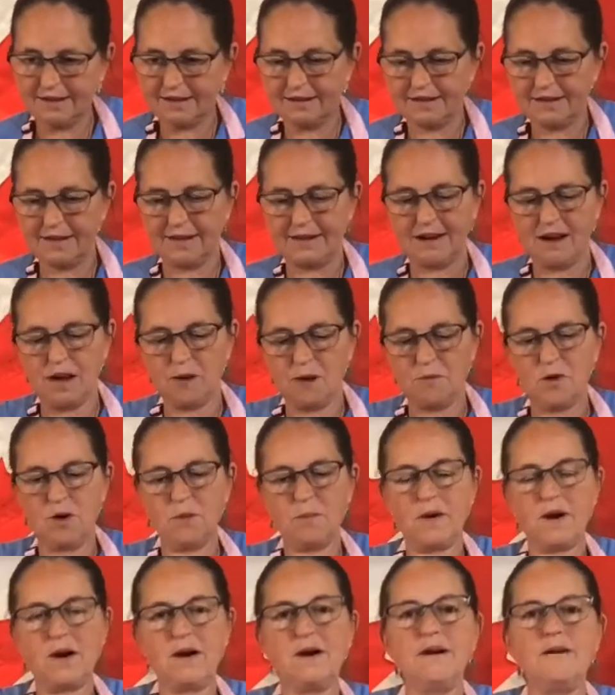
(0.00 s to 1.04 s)
Nanaimo
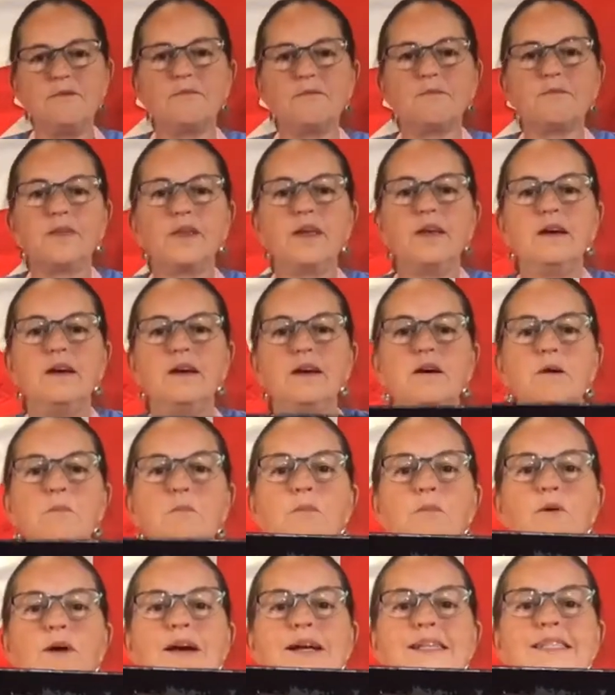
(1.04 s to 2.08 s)
bar
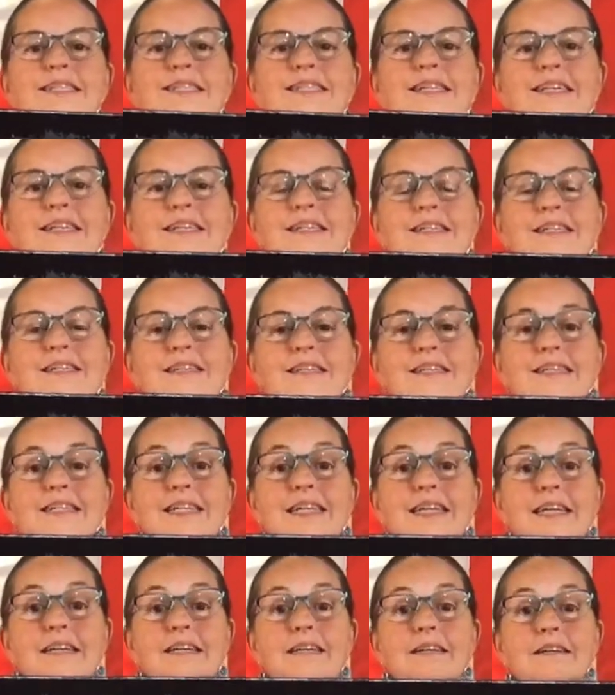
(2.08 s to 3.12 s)
pressed into the
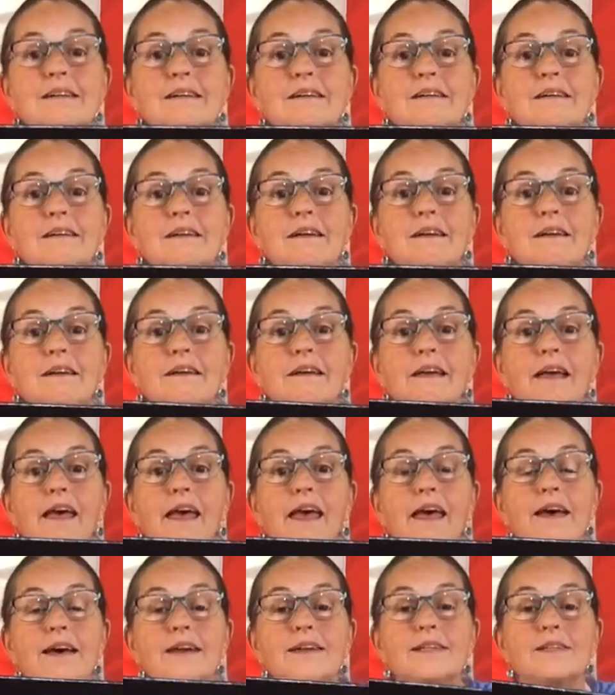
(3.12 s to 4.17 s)
tin
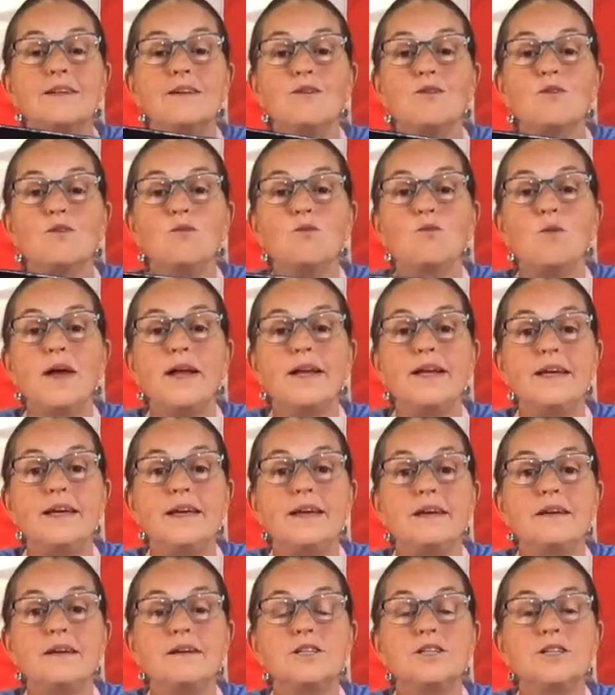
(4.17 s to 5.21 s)
and ready
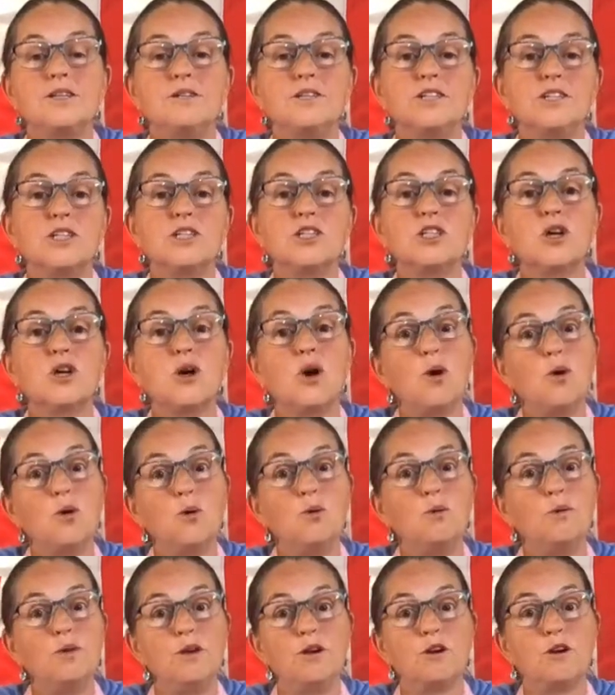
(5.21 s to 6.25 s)
to just cool.
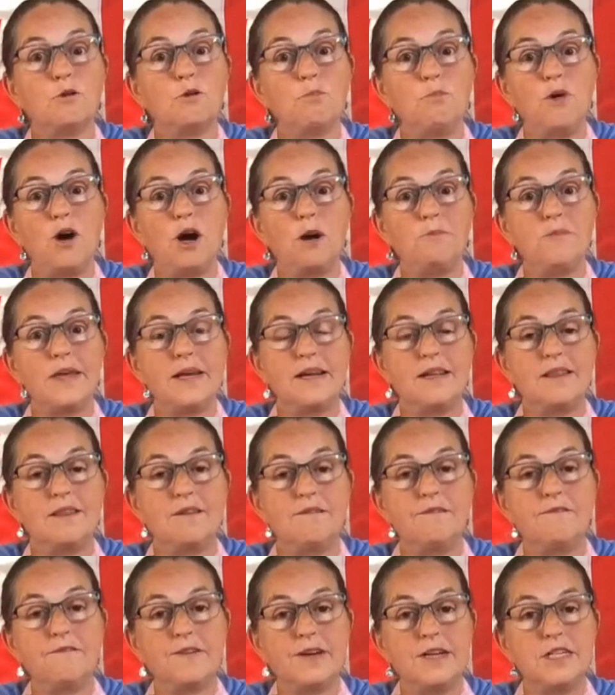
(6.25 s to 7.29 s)
You could pop that in the
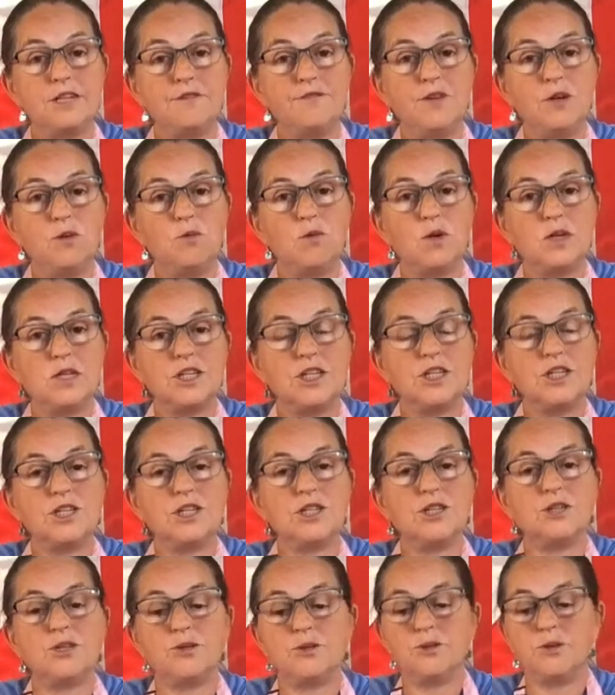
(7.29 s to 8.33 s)
fridge if you wanted
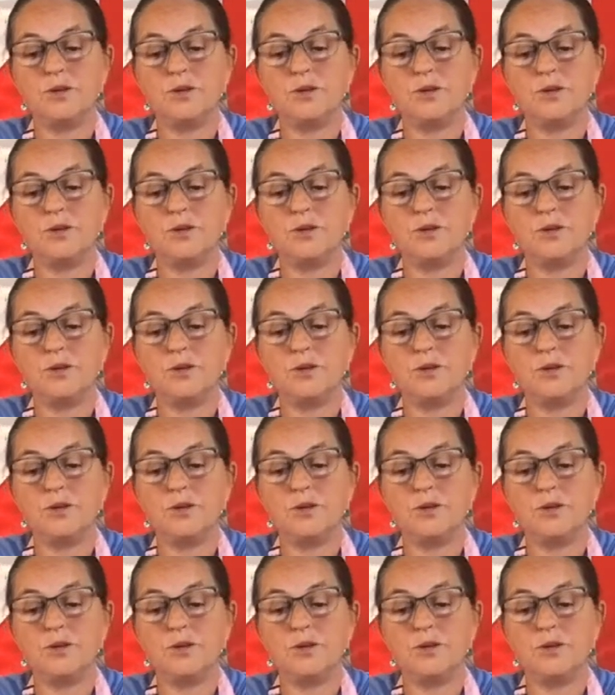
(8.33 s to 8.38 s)
to.